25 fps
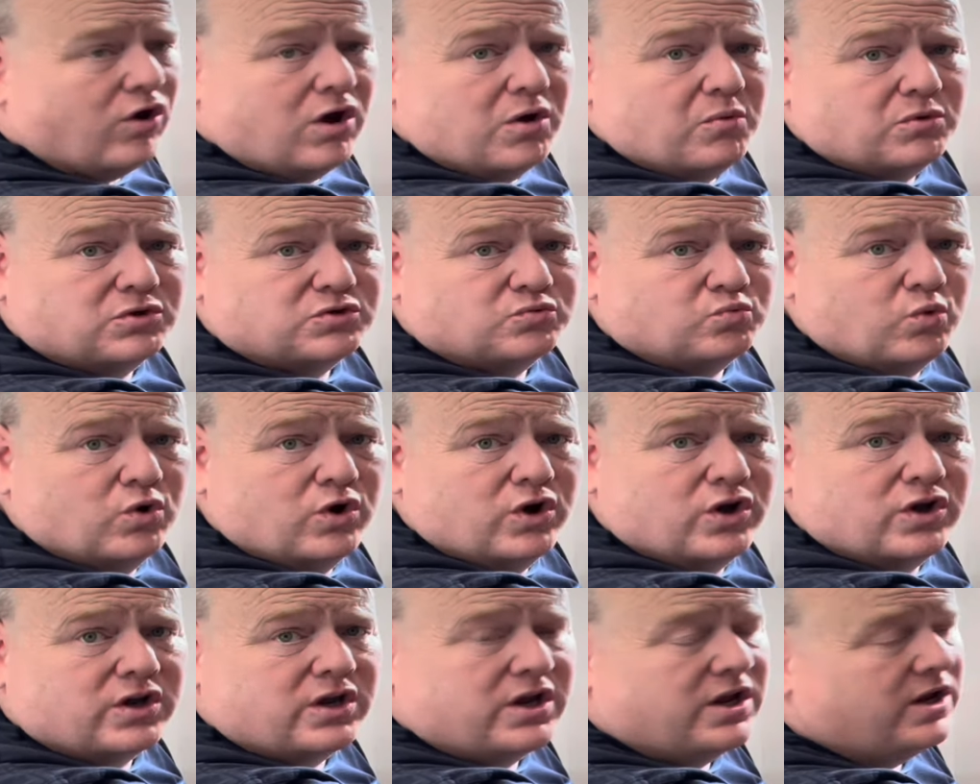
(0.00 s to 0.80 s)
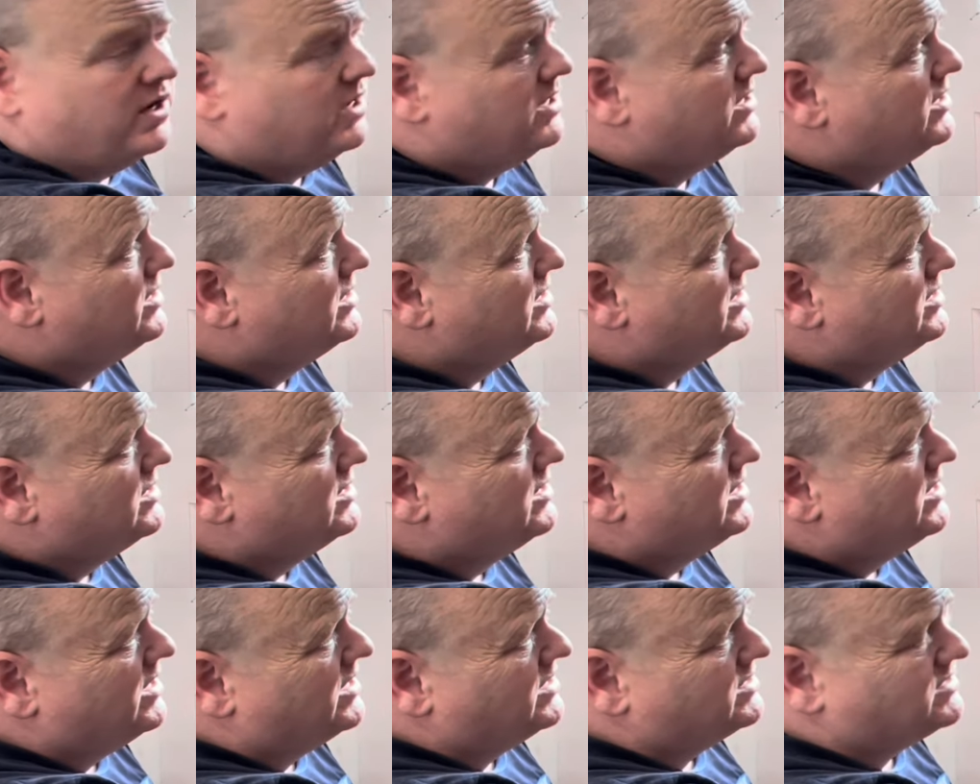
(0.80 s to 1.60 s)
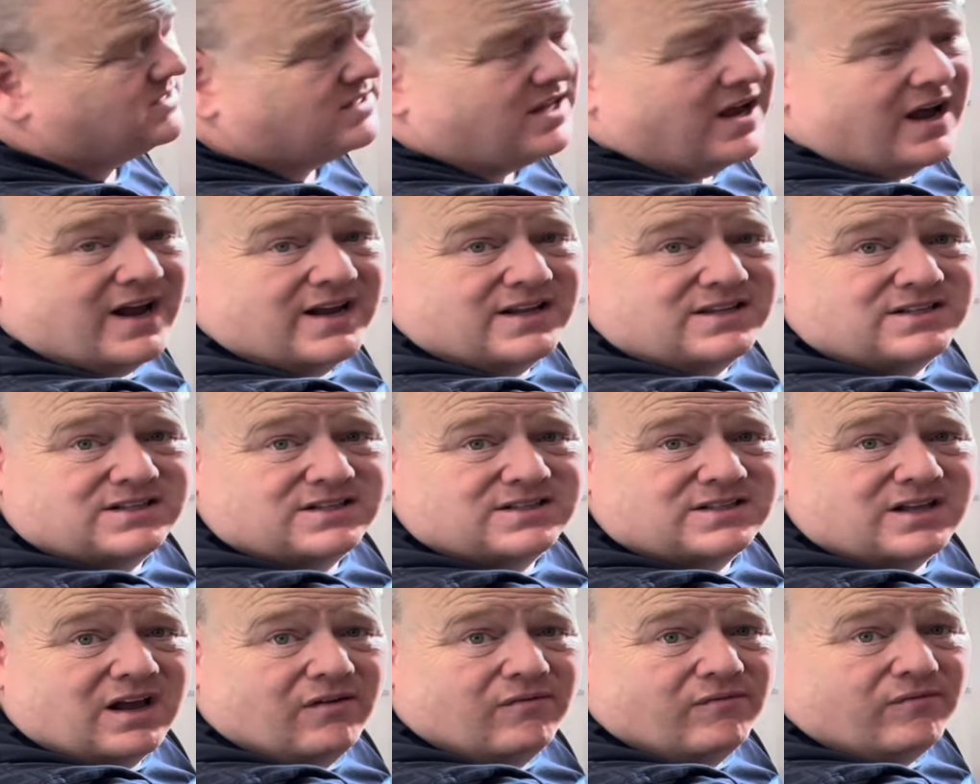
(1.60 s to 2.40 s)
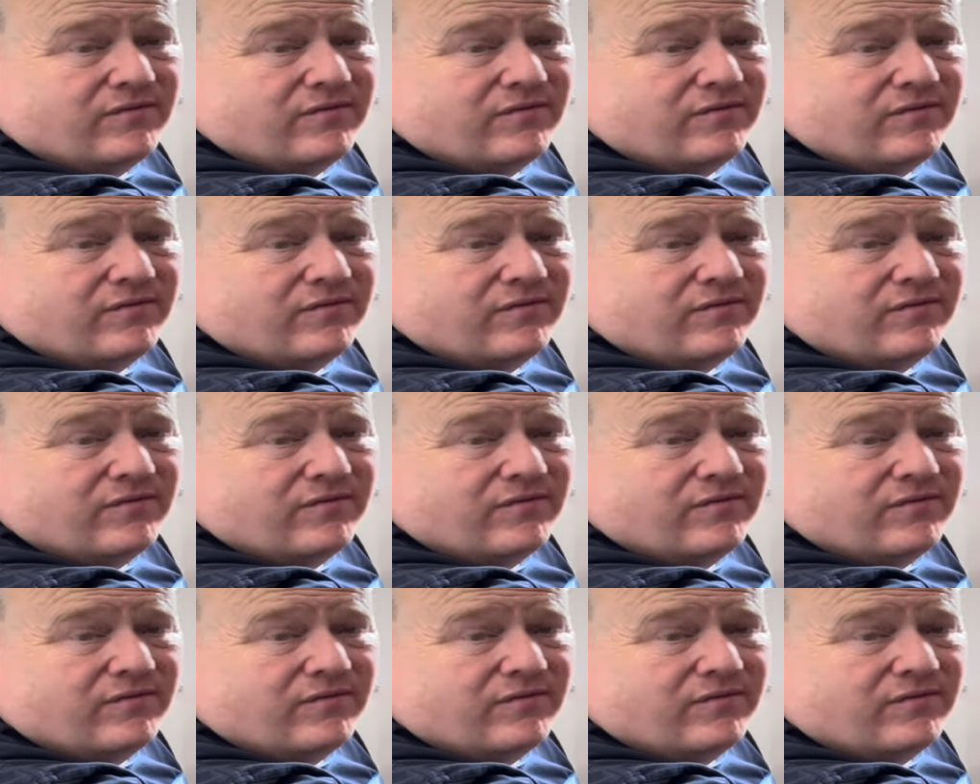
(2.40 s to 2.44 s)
it was working, it started to set on